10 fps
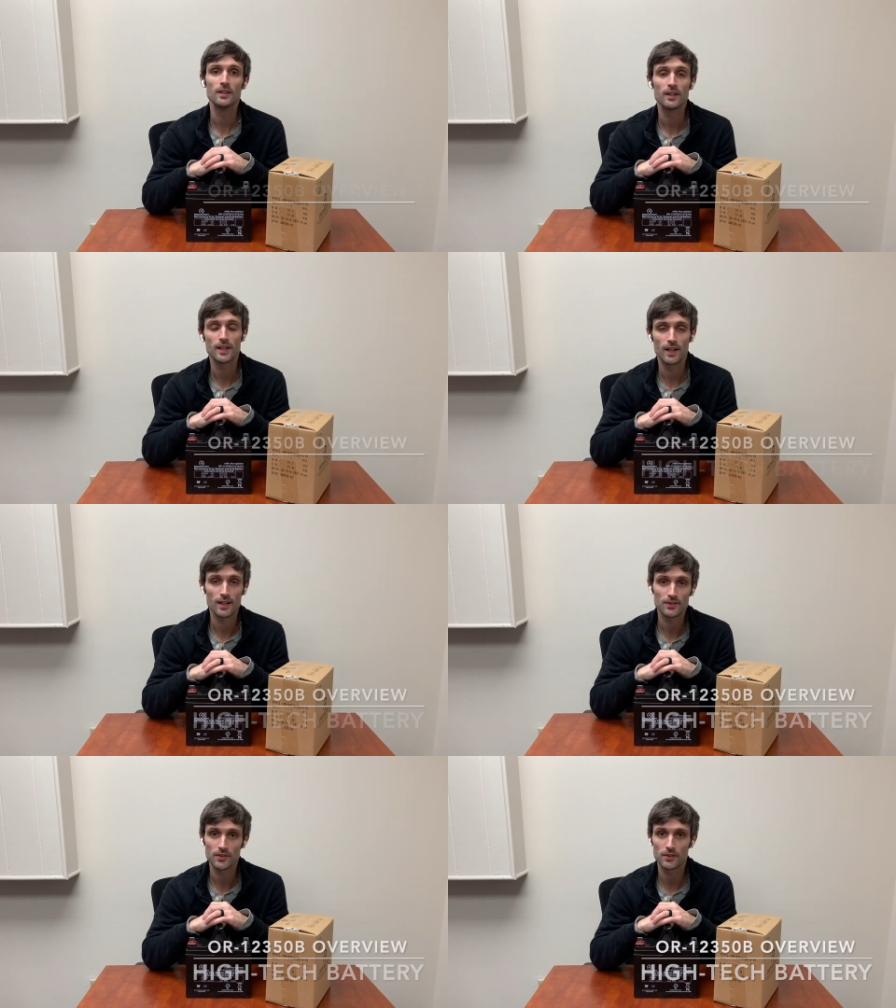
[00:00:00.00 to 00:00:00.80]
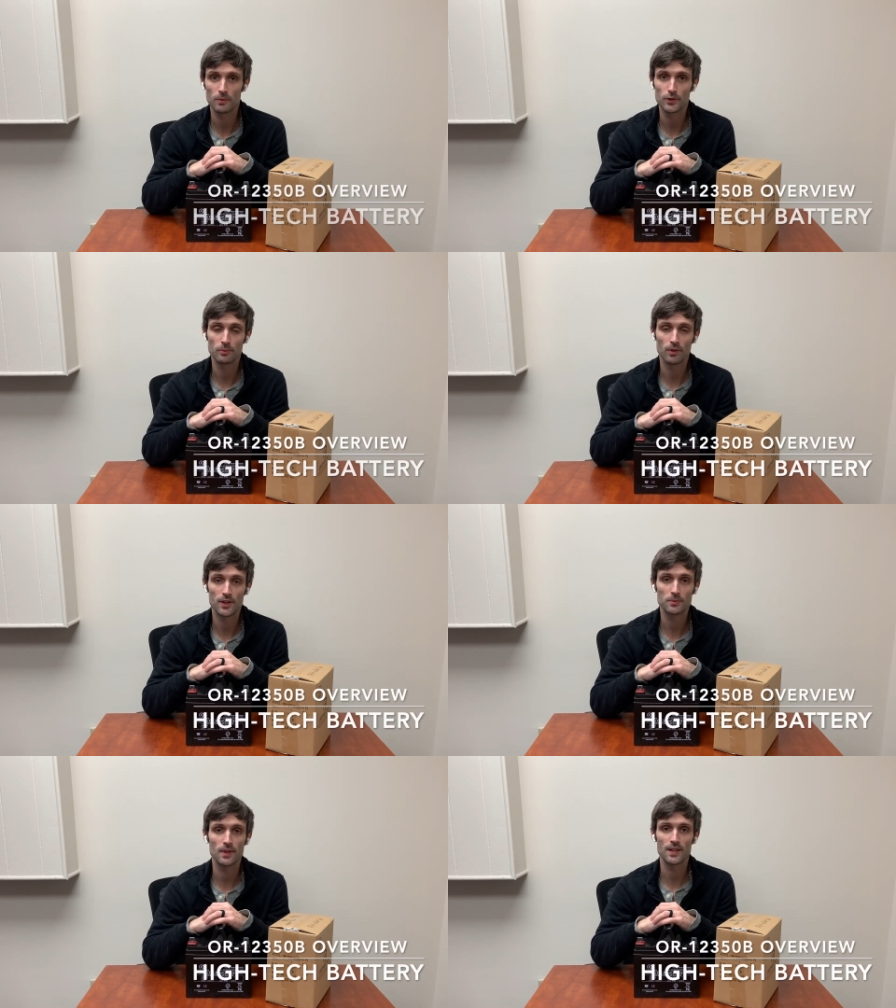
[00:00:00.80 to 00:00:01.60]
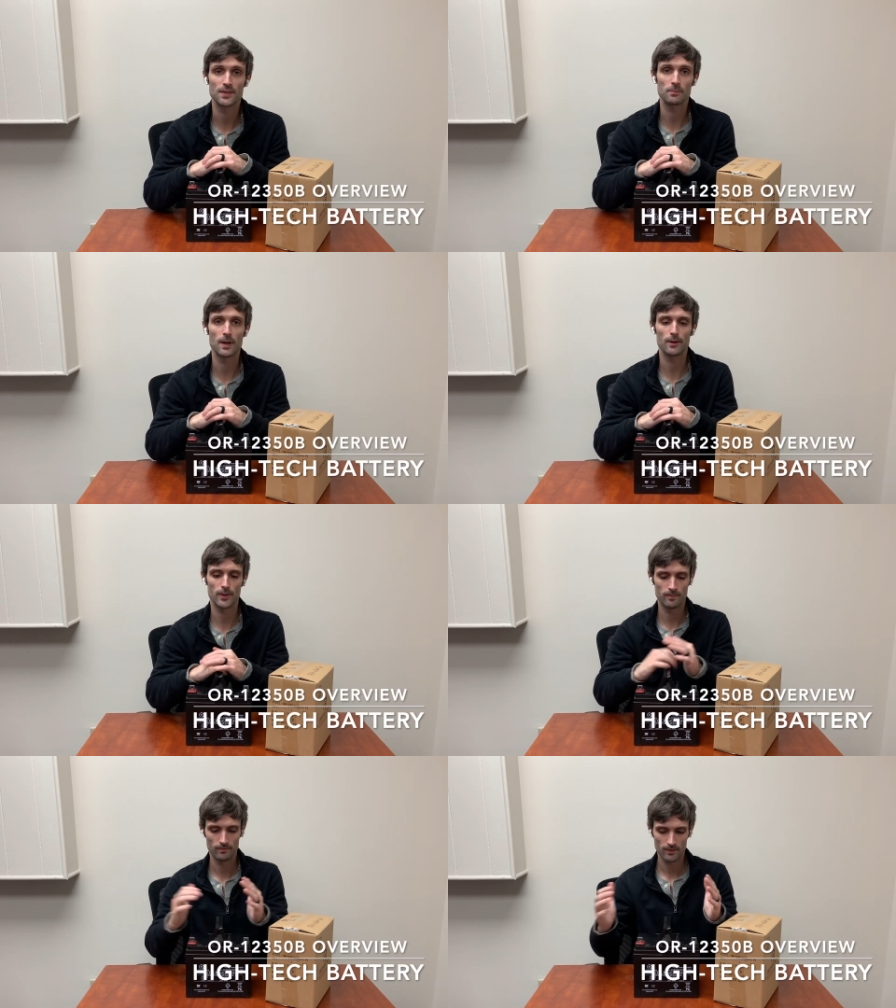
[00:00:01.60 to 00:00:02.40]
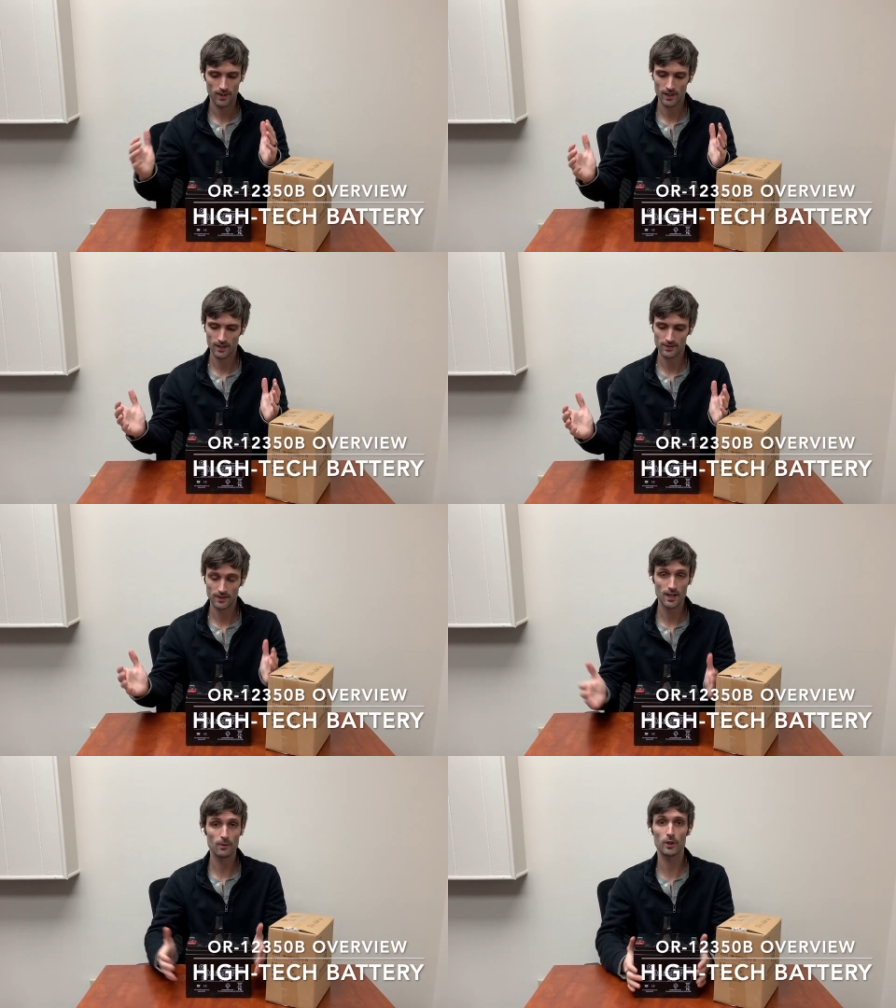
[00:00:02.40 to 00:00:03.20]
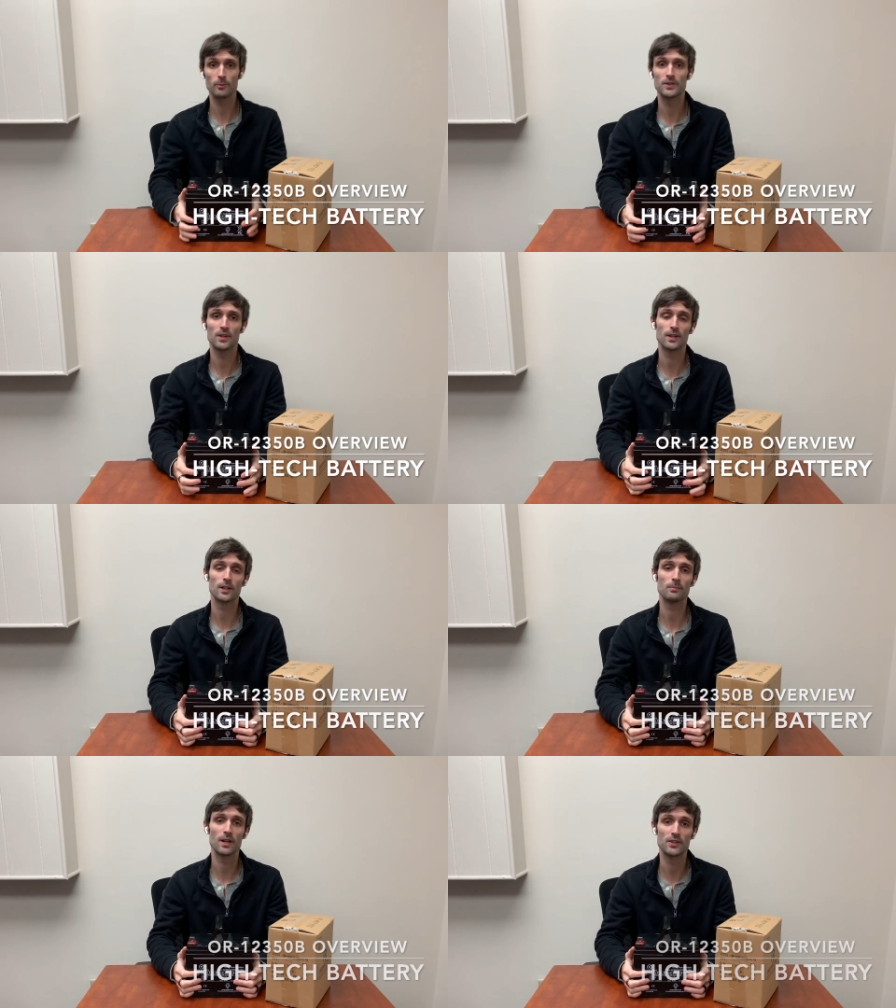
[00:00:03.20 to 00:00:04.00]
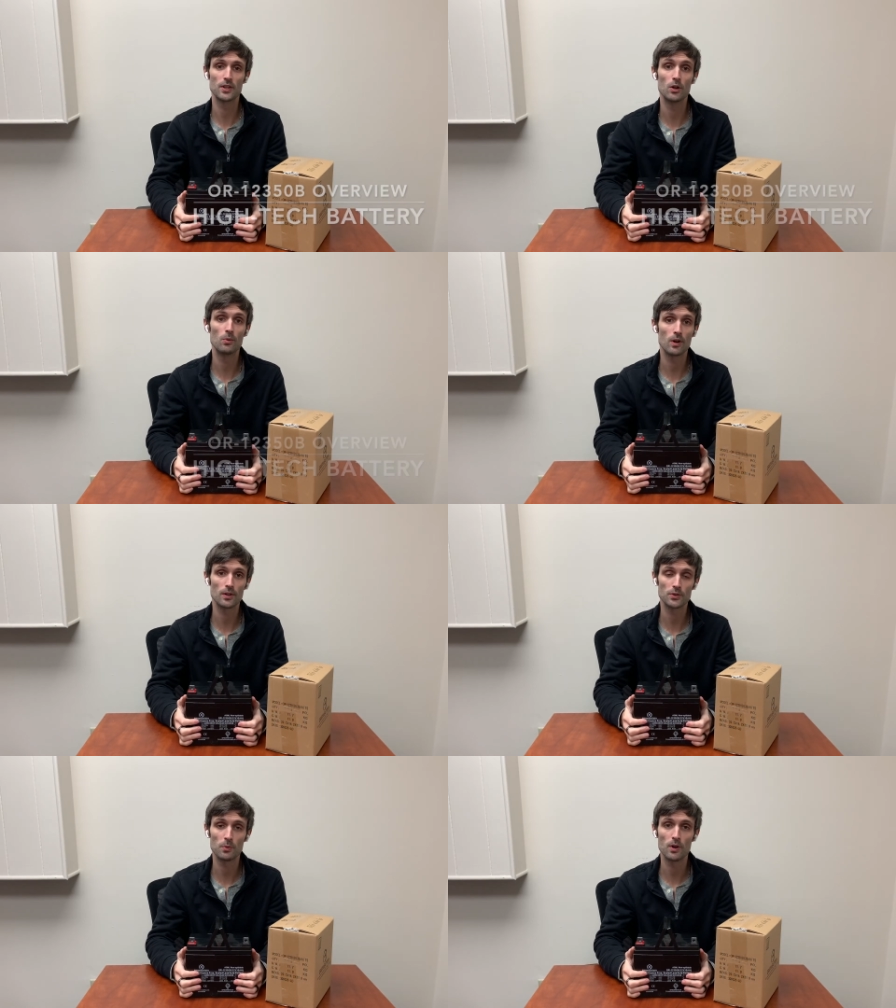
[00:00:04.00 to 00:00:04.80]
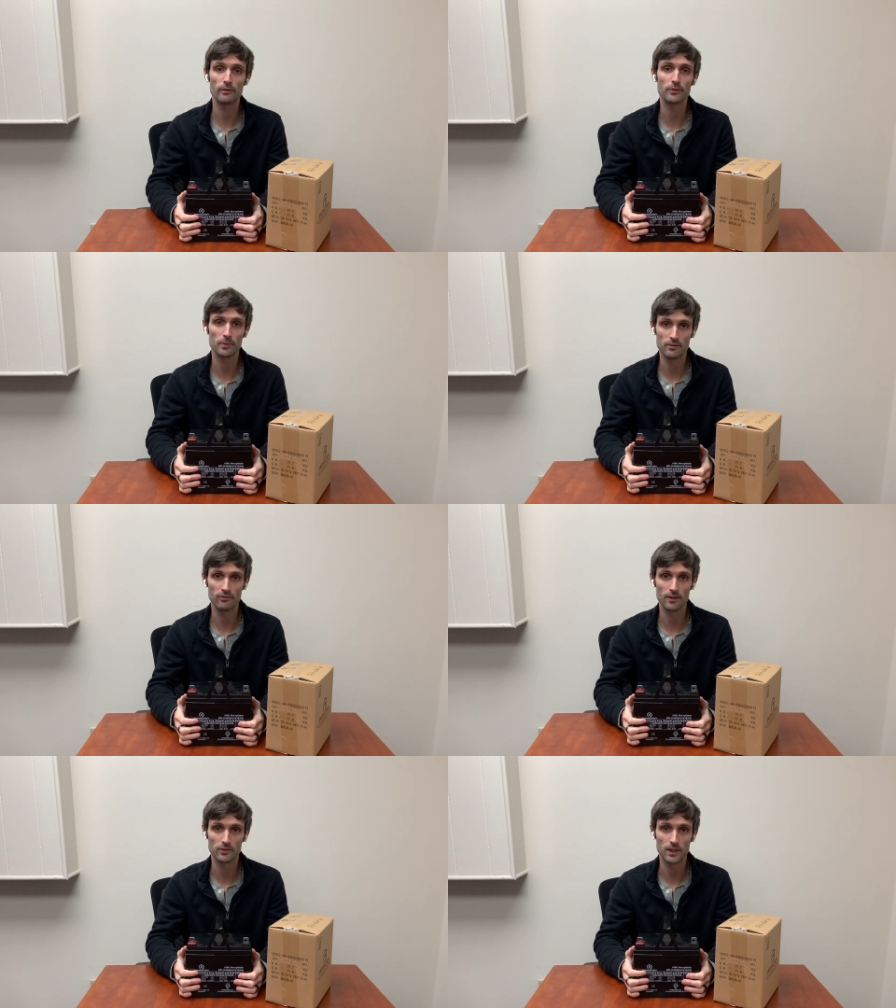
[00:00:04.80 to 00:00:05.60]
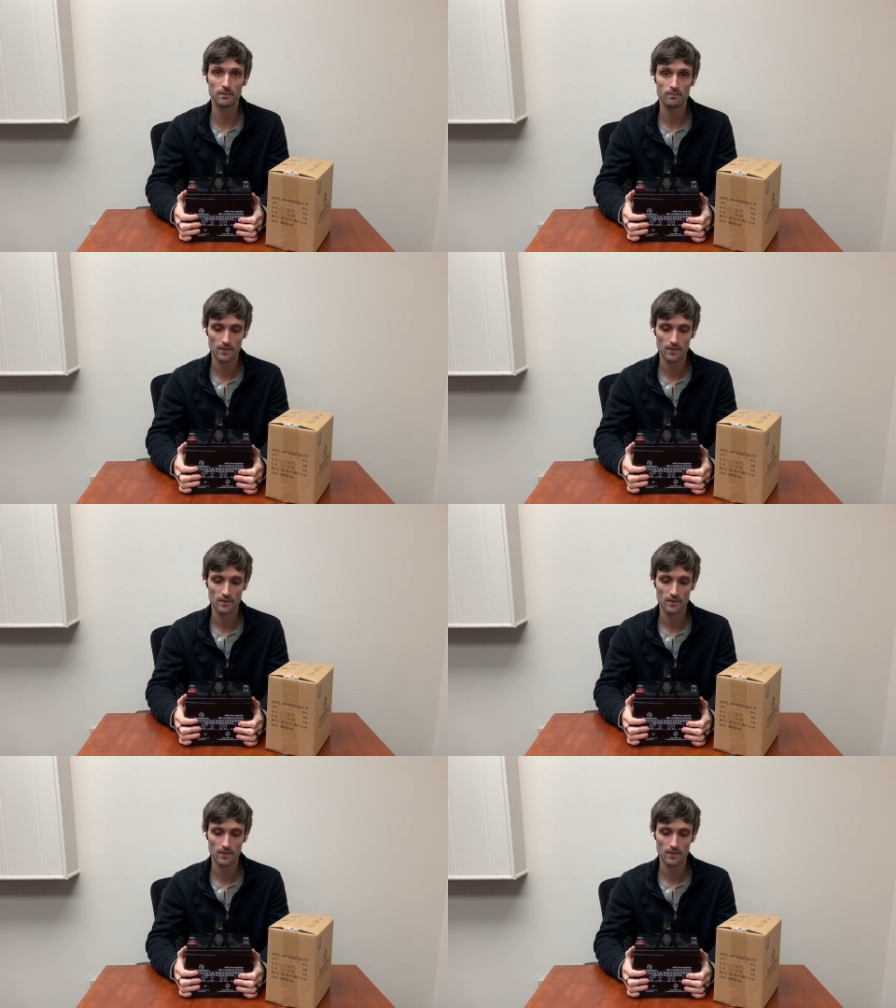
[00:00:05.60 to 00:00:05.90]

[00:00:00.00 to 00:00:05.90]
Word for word: Hey guys, this is Richard Price with High-Tech Battery, and today we're going to be talking about the OR-12350.